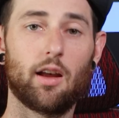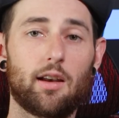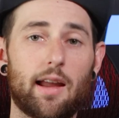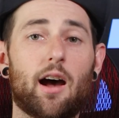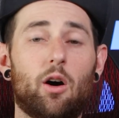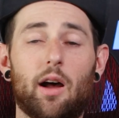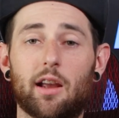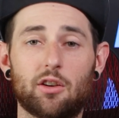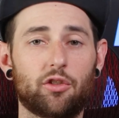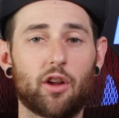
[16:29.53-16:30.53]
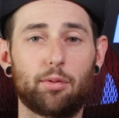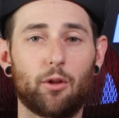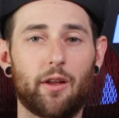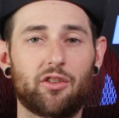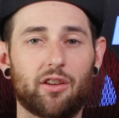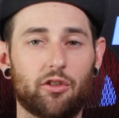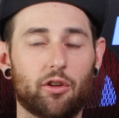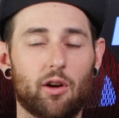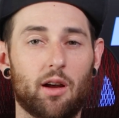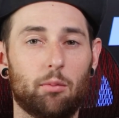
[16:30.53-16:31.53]
And now I can just upload that to
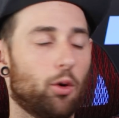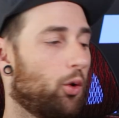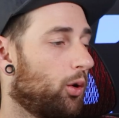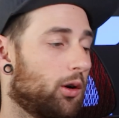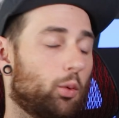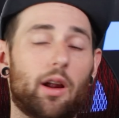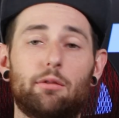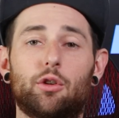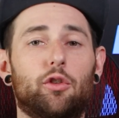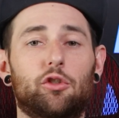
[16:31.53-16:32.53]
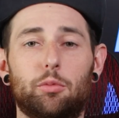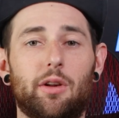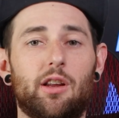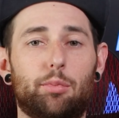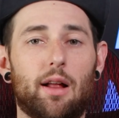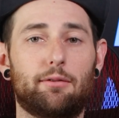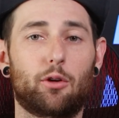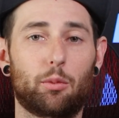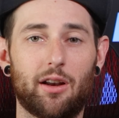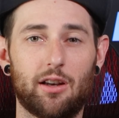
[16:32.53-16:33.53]
Instagram or whatever social media
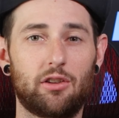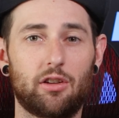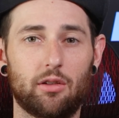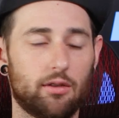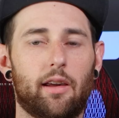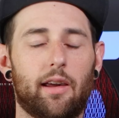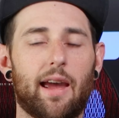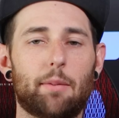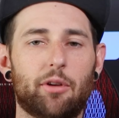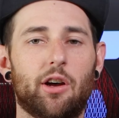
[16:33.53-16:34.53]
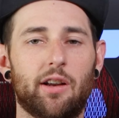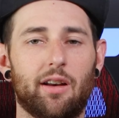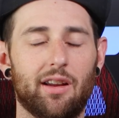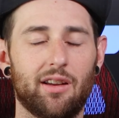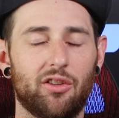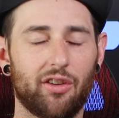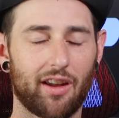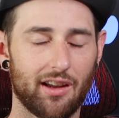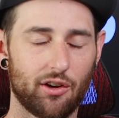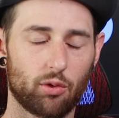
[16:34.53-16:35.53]
platform I need to. CapCut is
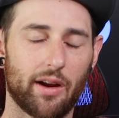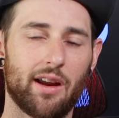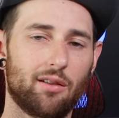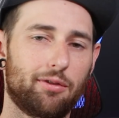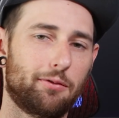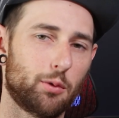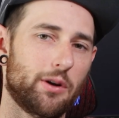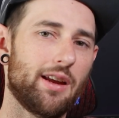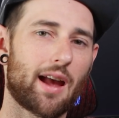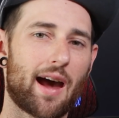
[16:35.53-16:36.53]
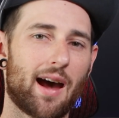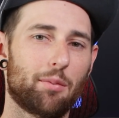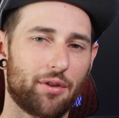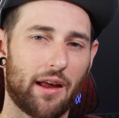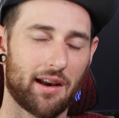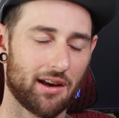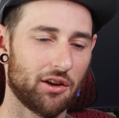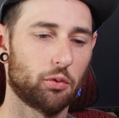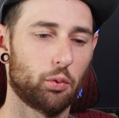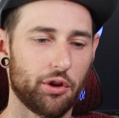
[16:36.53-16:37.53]
a great free app that
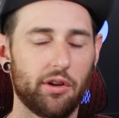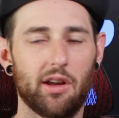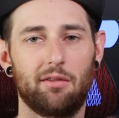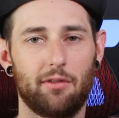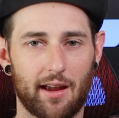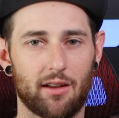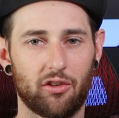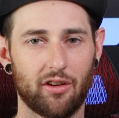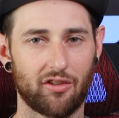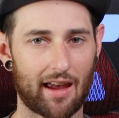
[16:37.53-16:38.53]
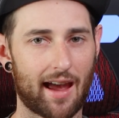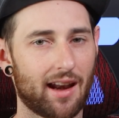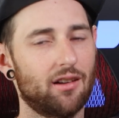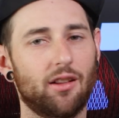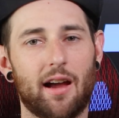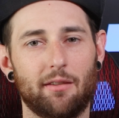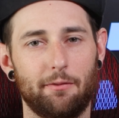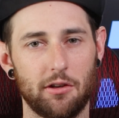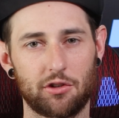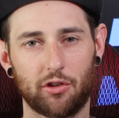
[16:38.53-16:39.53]
is really advanced. It's added a lot of
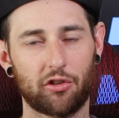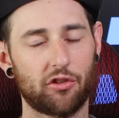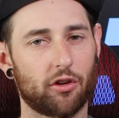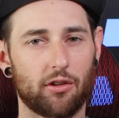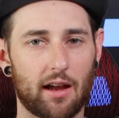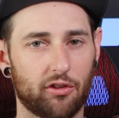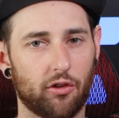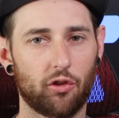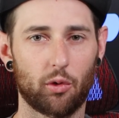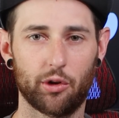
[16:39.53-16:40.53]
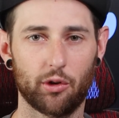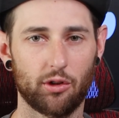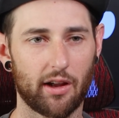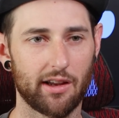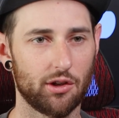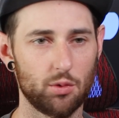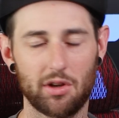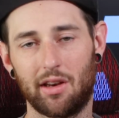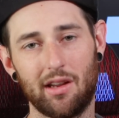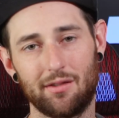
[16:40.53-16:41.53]
features since our last tutorial, like you
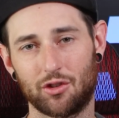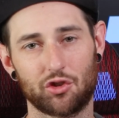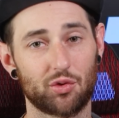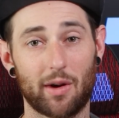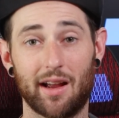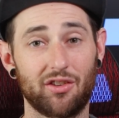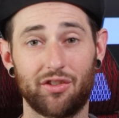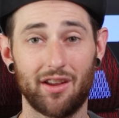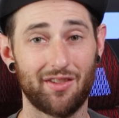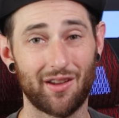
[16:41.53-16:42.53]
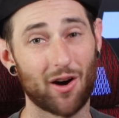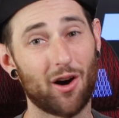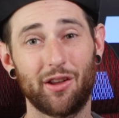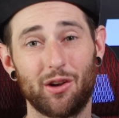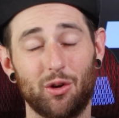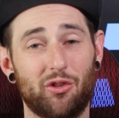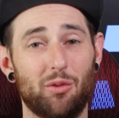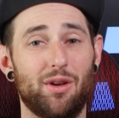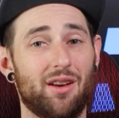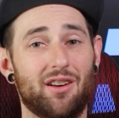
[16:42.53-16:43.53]
can even translate the audio
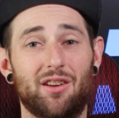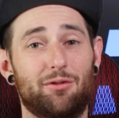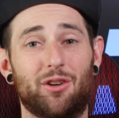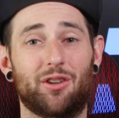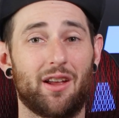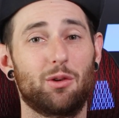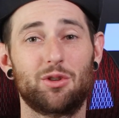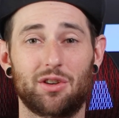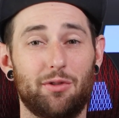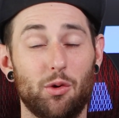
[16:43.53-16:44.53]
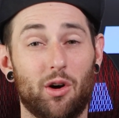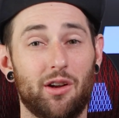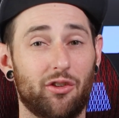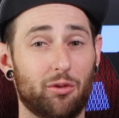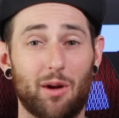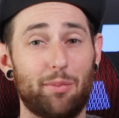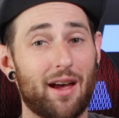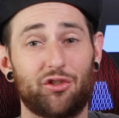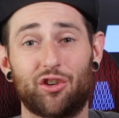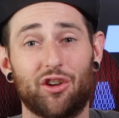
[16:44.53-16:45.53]
to be in a different language if you want. So my
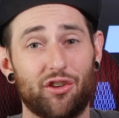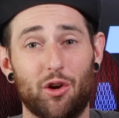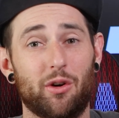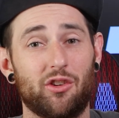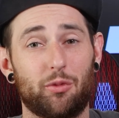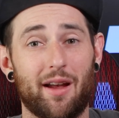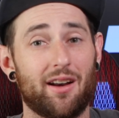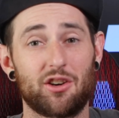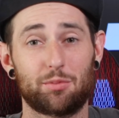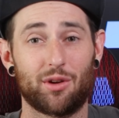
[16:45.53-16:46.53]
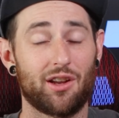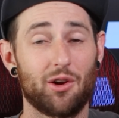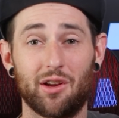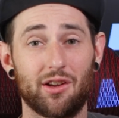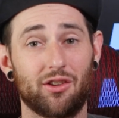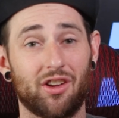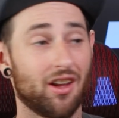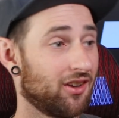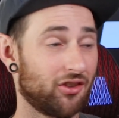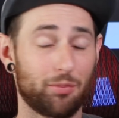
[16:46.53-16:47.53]
pastor doesn't know any Spanish, but here he is
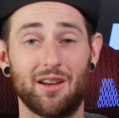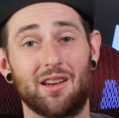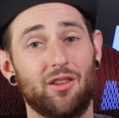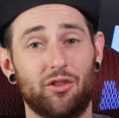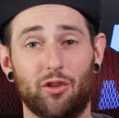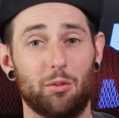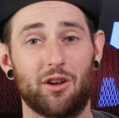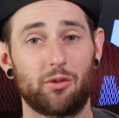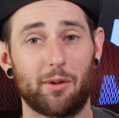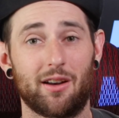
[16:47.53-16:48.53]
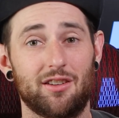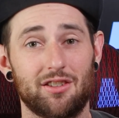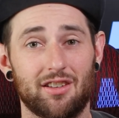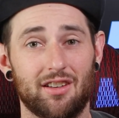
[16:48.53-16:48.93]
speaking this sermon in Spanish.